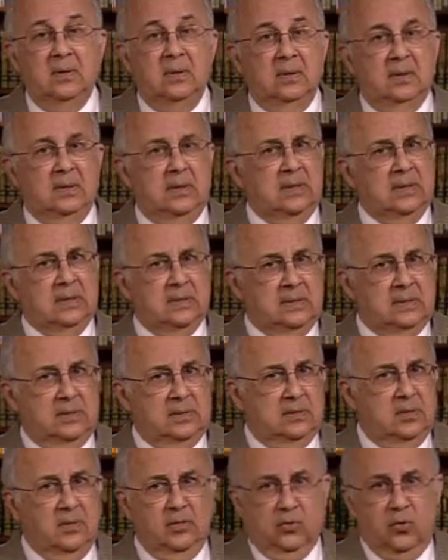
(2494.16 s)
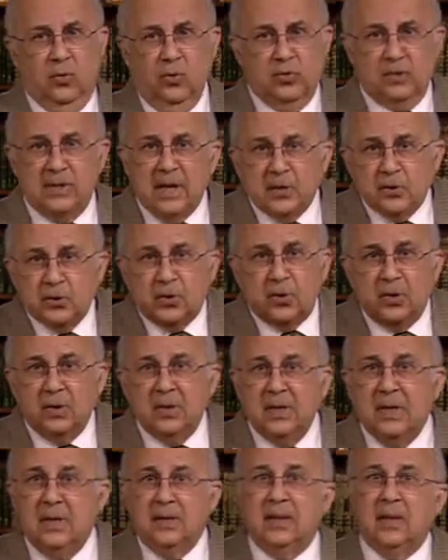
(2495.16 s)
It is, of course, natural
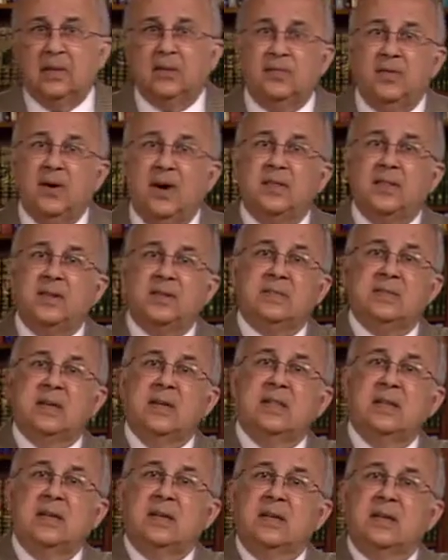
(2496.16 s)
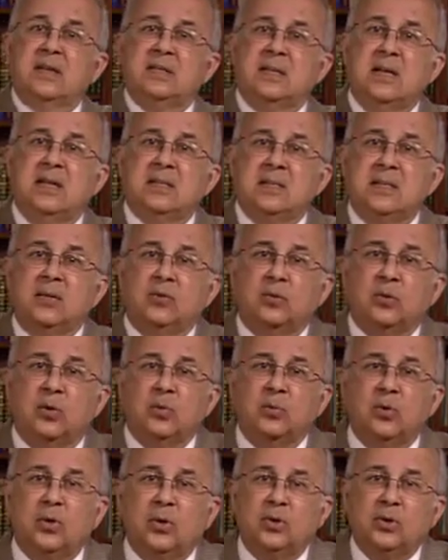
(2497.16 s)
that fathers sending their sons into the
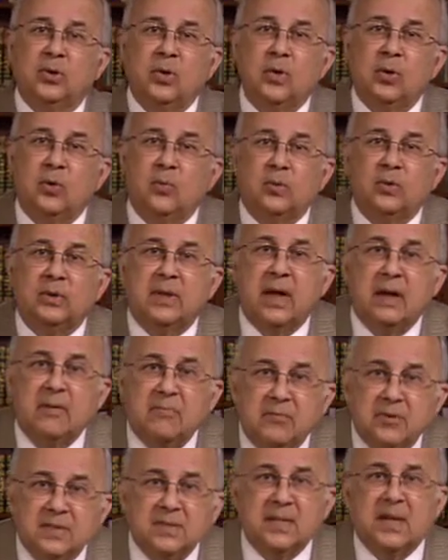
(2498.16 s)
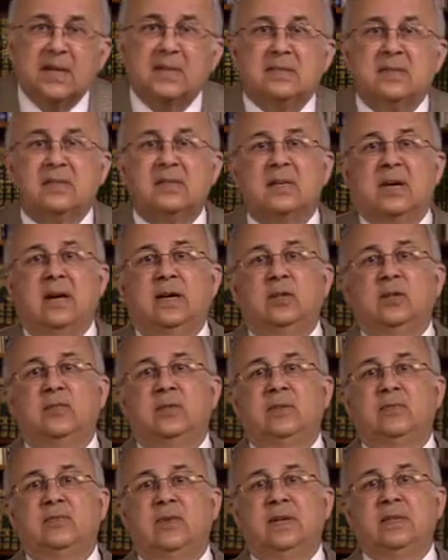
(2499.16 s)
world would emphasize this kind of
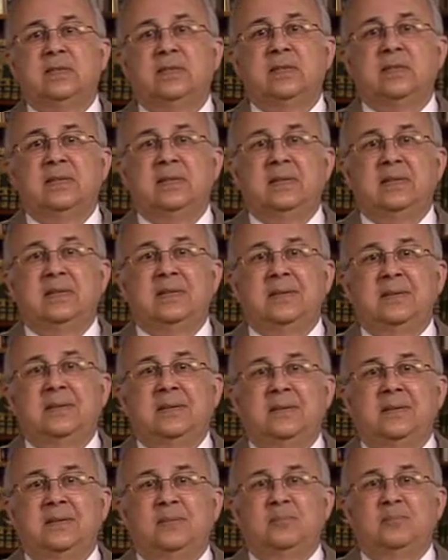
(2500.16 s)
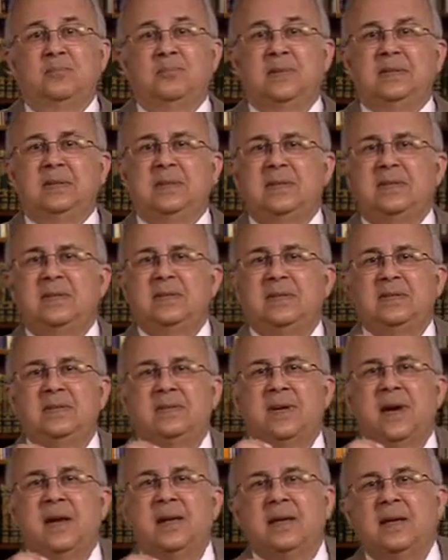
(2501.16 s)
advice. But it is
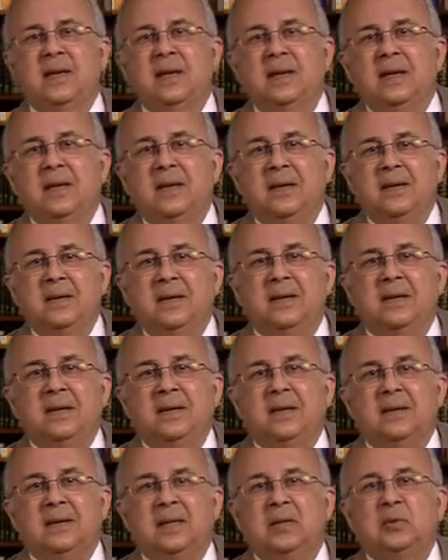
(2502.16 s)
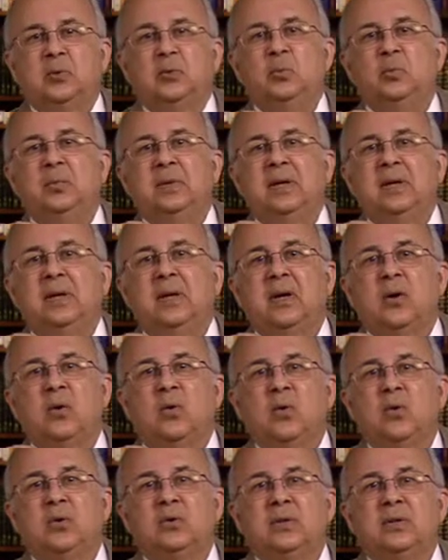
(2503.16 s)
striking that it would be
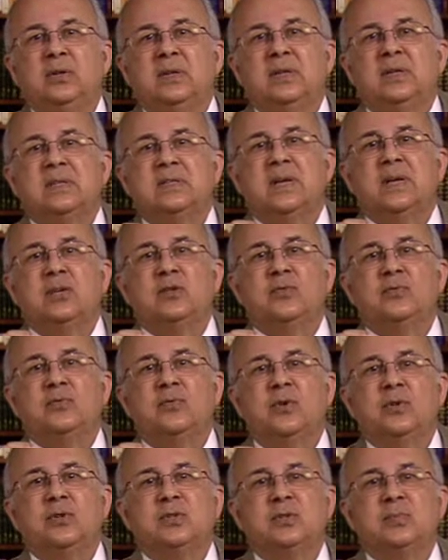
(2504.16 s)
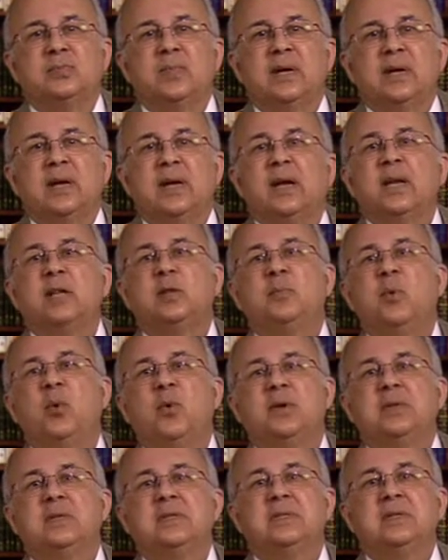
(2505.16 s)
recorded in such verse by great
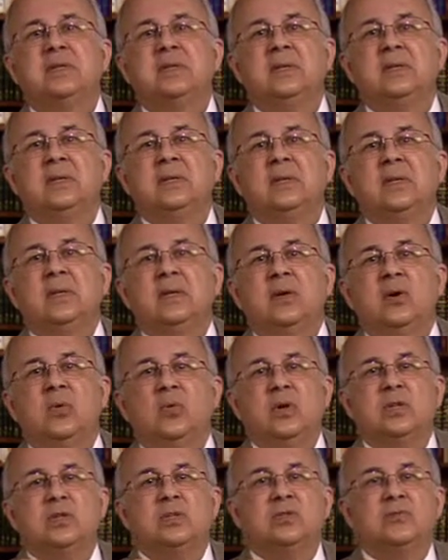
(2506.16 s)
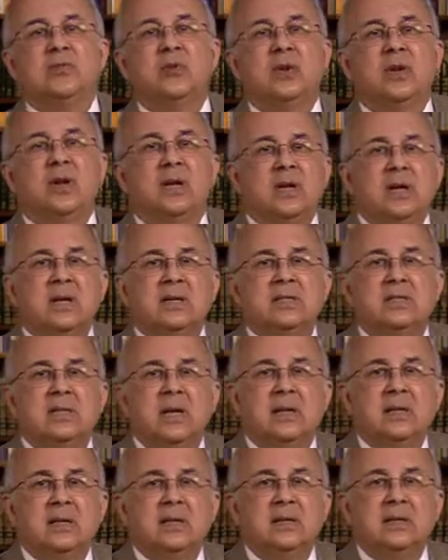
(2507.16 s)
poets, once for a real
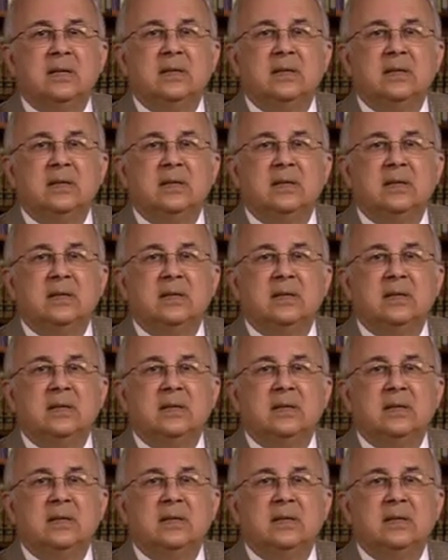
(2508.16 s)
son